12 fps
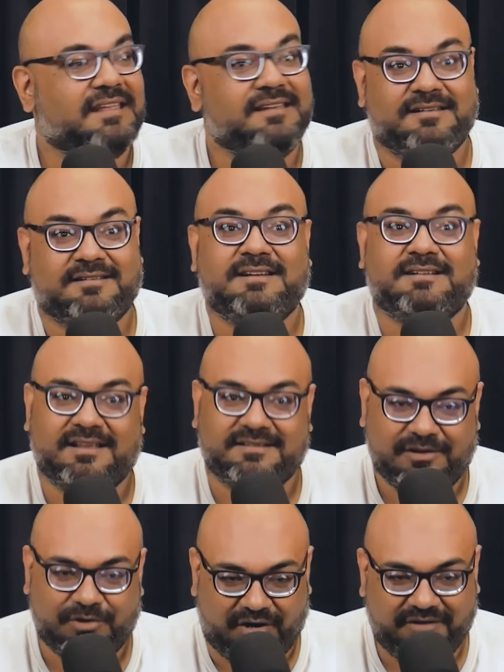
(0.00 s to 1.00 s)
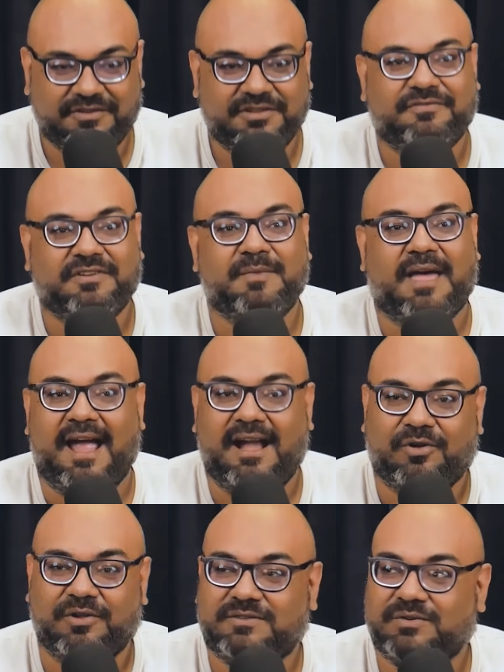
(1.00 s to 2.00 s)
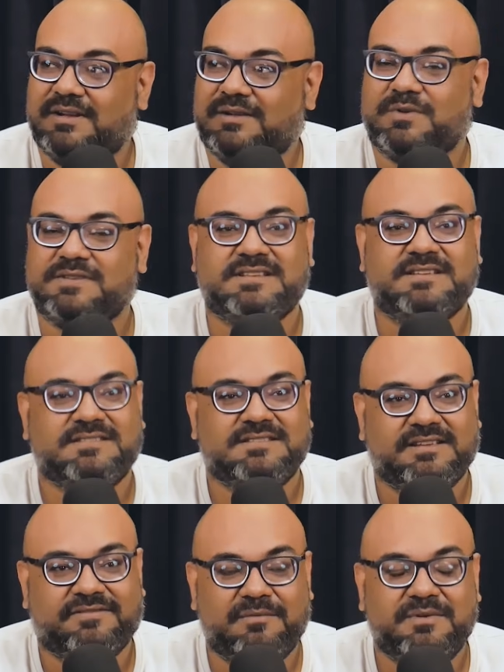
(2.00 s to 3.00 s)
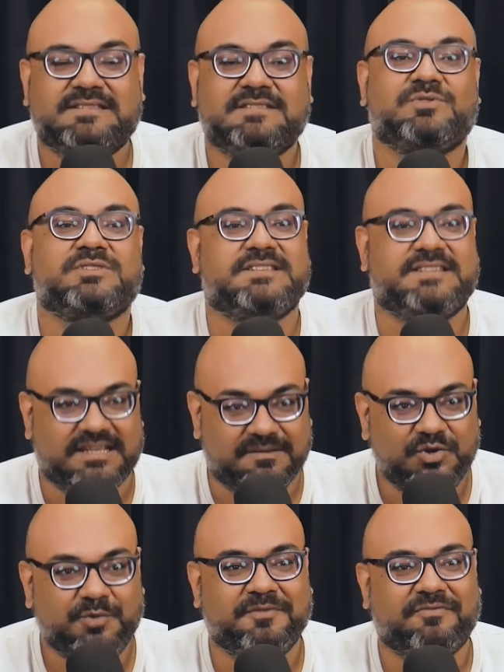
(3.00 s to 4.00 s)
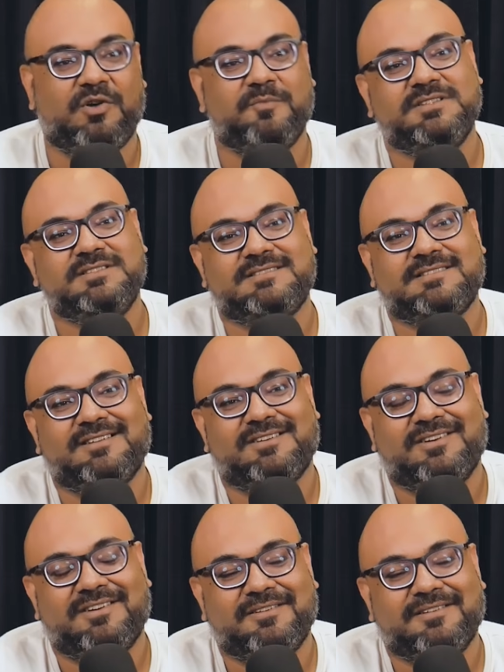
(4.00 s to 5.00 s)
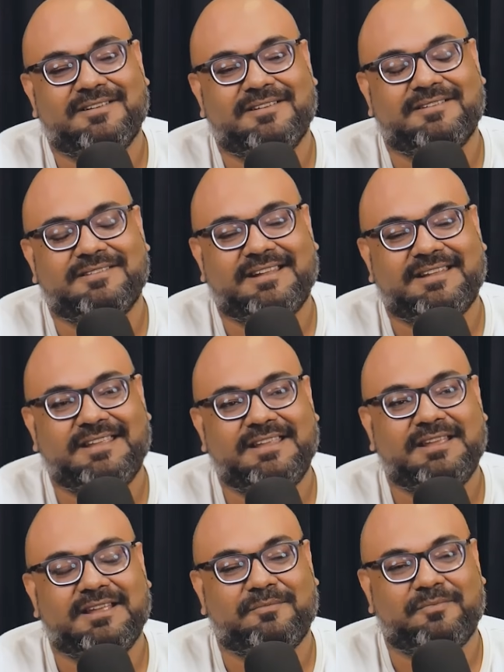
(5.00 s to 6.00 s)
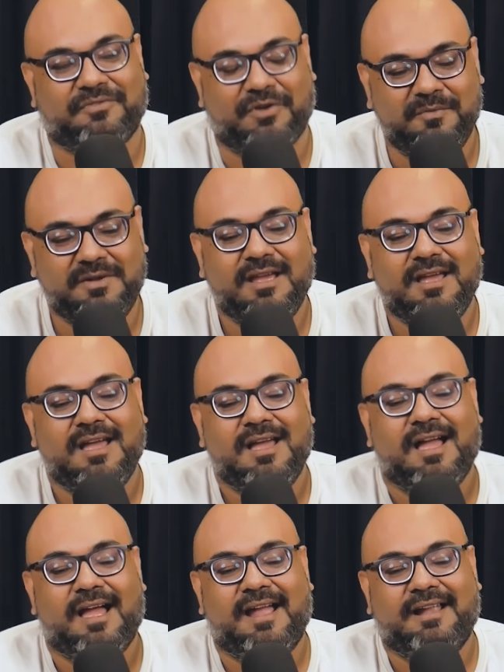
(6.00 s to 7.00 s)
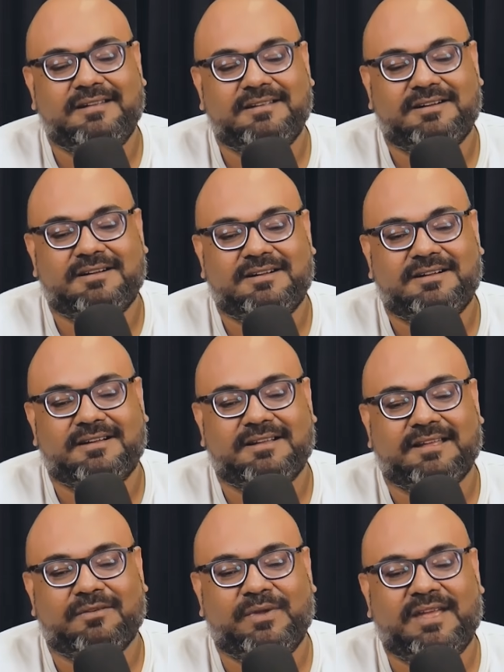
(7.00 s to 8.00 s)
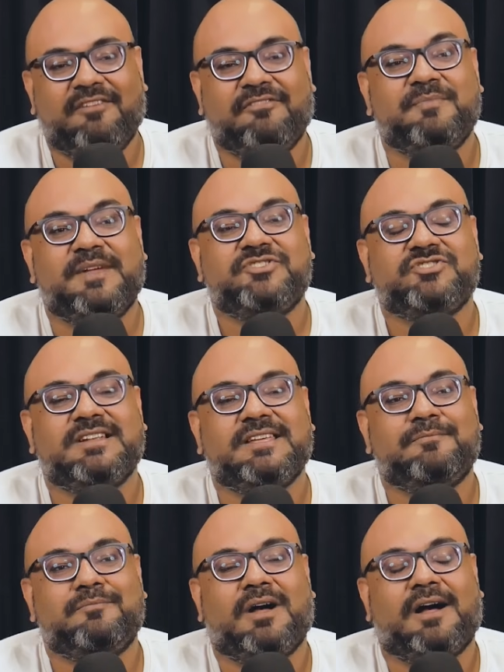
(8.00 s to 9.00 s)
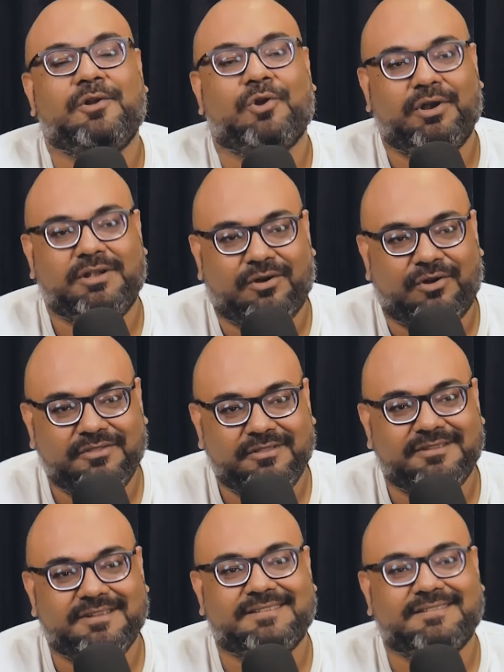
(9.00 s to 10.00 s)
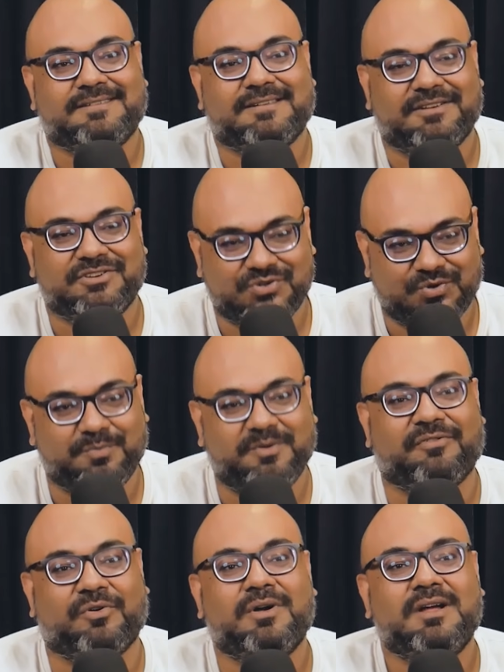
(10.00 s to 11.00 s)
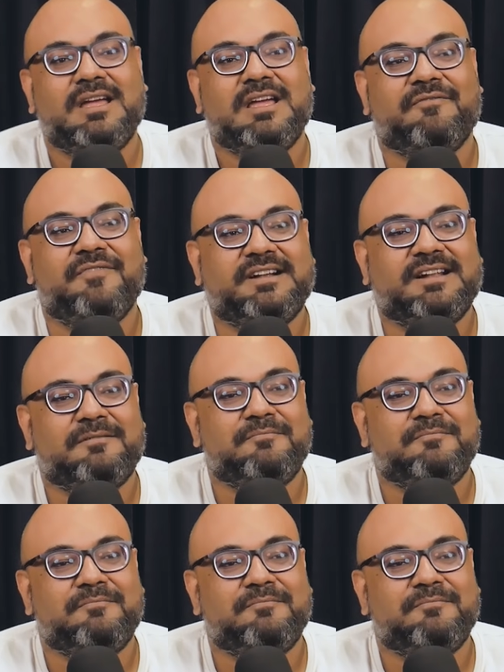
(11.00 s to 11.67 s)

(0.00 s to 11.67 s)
and does a lot for the film. And also it was his, if I may say so, debut performance that he performed. And we have mentioned him a lot on this show before. We did a